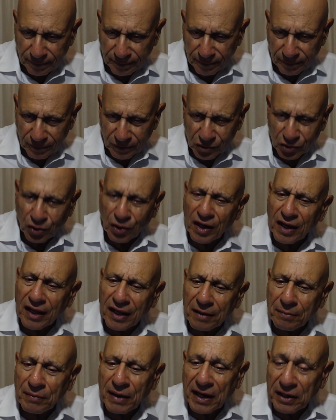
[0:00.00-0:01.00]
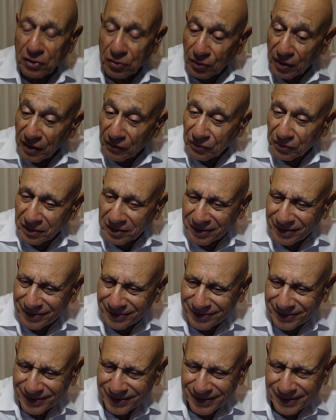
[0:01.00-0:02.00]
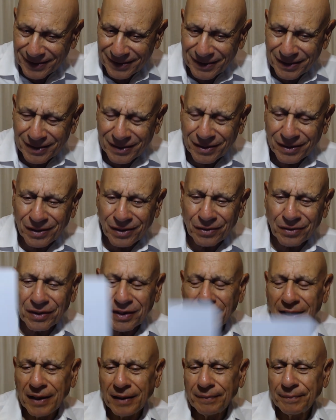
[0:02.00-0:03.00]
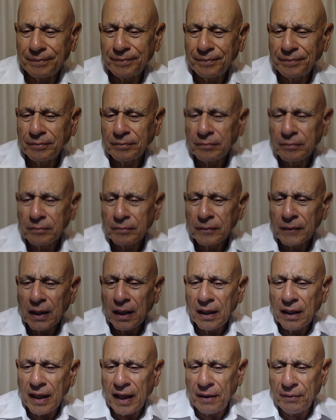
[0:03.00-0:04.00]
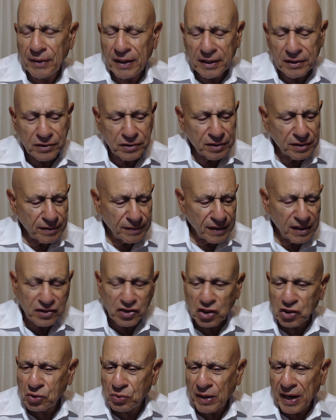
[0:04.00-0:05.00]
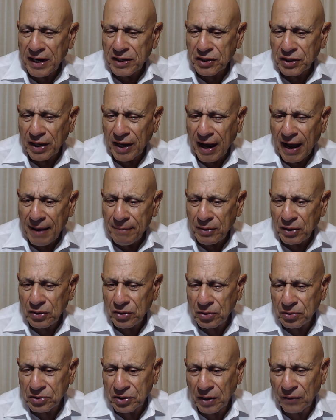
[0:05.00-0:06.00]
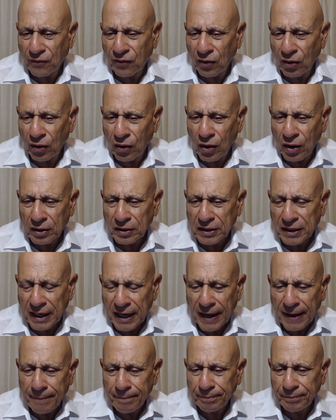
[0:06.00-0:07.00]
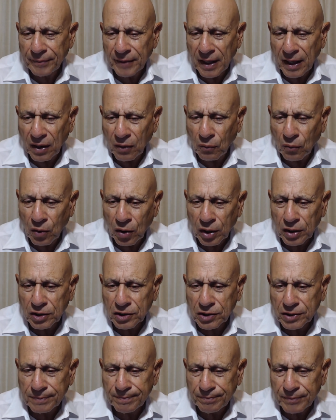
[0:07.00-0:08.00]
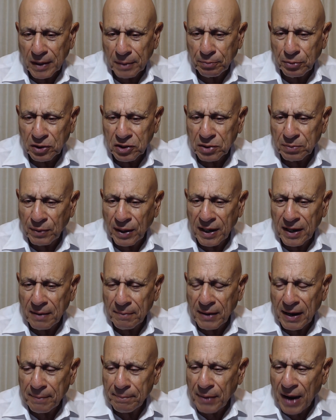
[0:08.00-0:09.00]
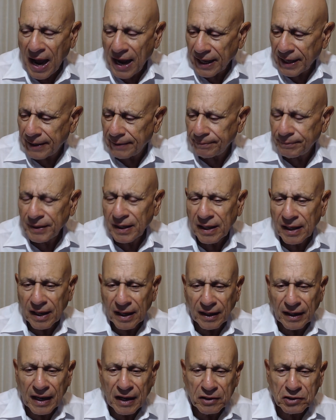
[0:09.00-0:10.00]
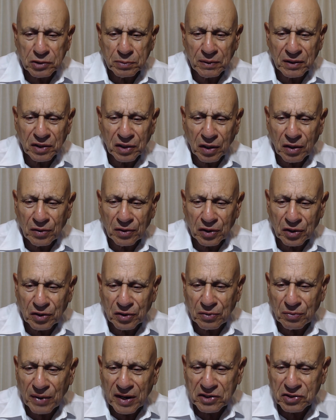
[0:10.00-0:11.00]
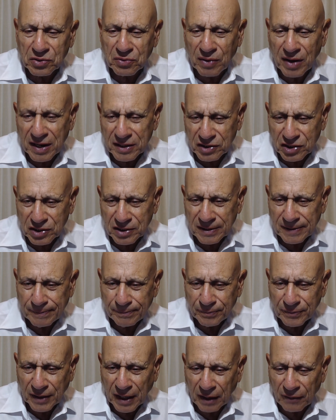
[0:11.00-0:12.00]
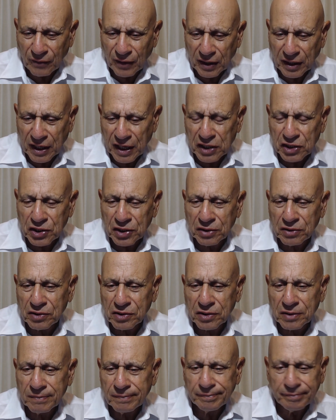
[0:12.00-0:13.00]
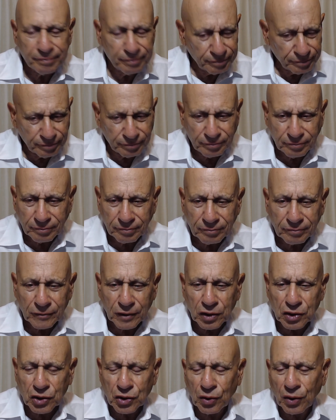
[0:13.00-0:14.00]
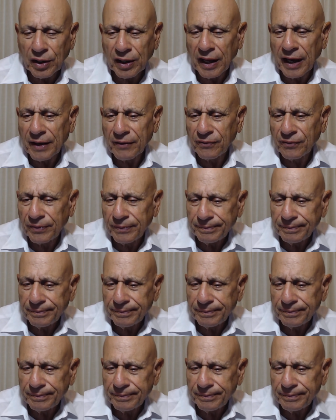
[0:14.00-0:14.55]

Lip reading: Sort of get my drift? Okay. Anyways, that's a strategy I've been using for a long time, and it works. It puts money in my pocket. It allows me to go to good restaurants, take vacations, enjoy life.